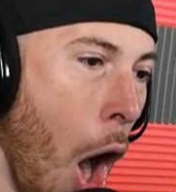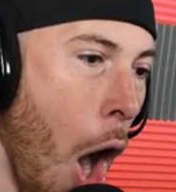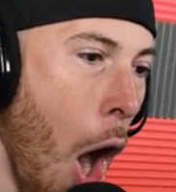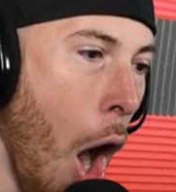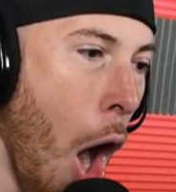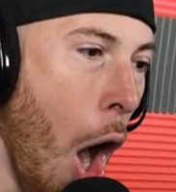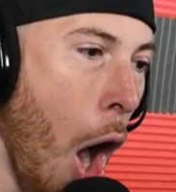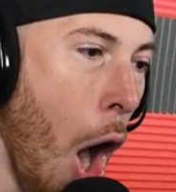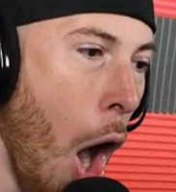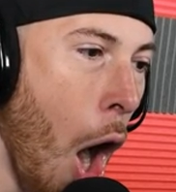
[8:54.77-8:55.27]

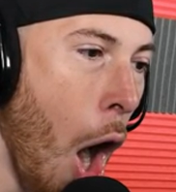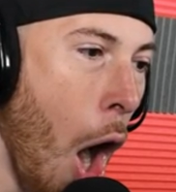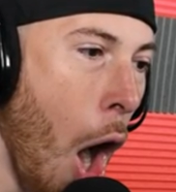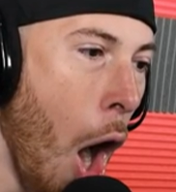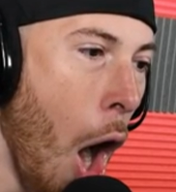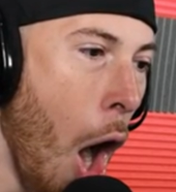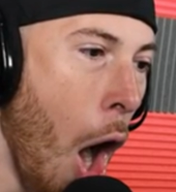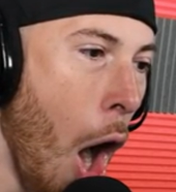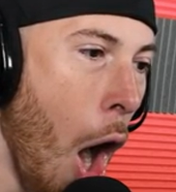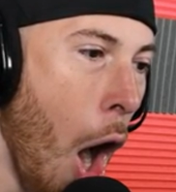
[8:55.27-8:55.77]

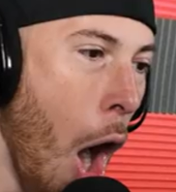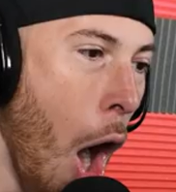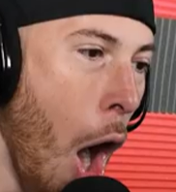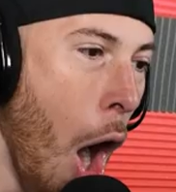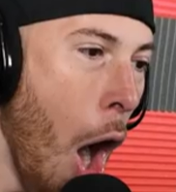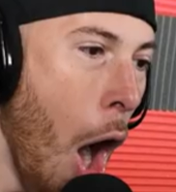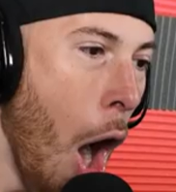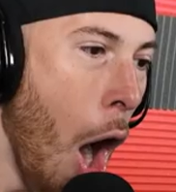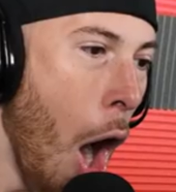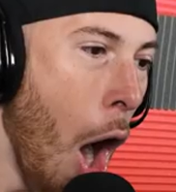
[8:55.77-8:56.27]

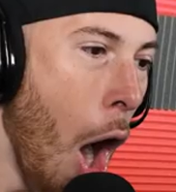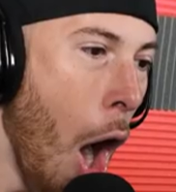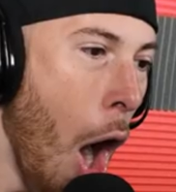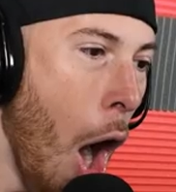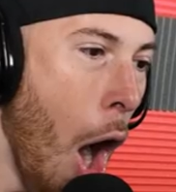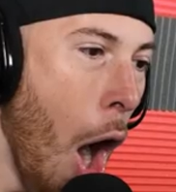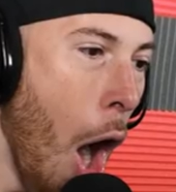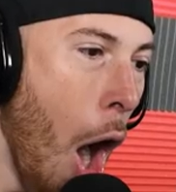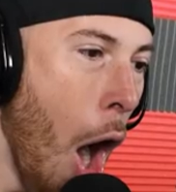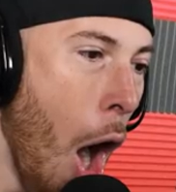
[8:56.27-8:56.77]

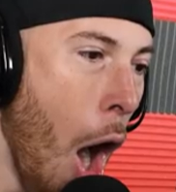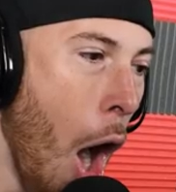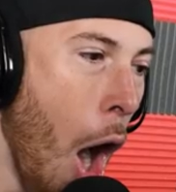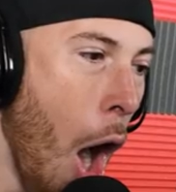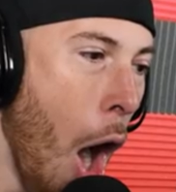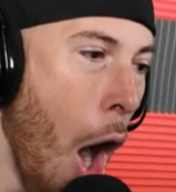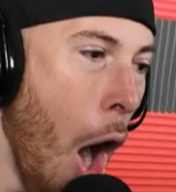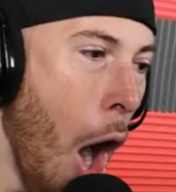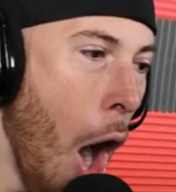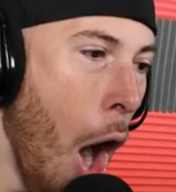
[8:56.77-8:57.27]

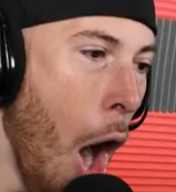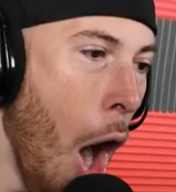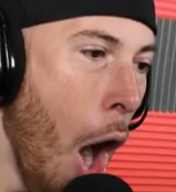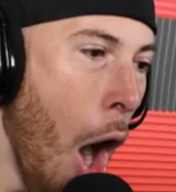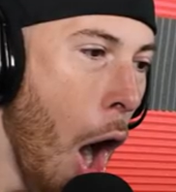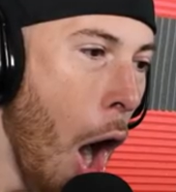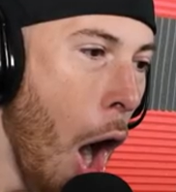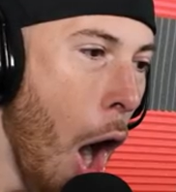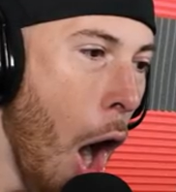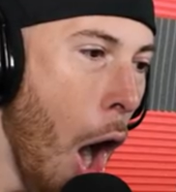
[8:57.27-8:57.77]

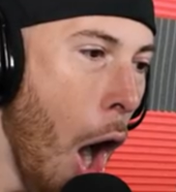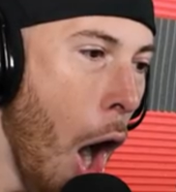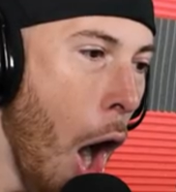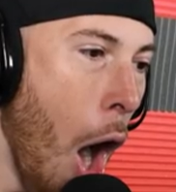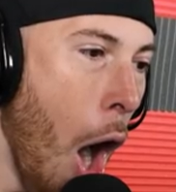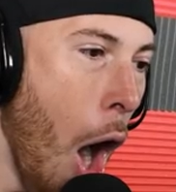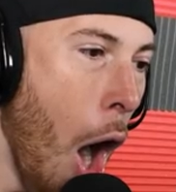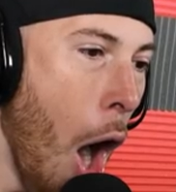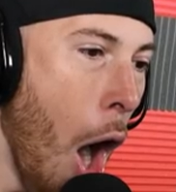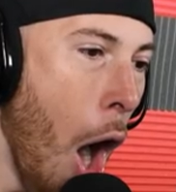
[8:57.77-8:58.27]

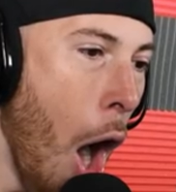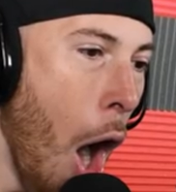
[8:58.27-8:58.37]
No one is speaking in this clip.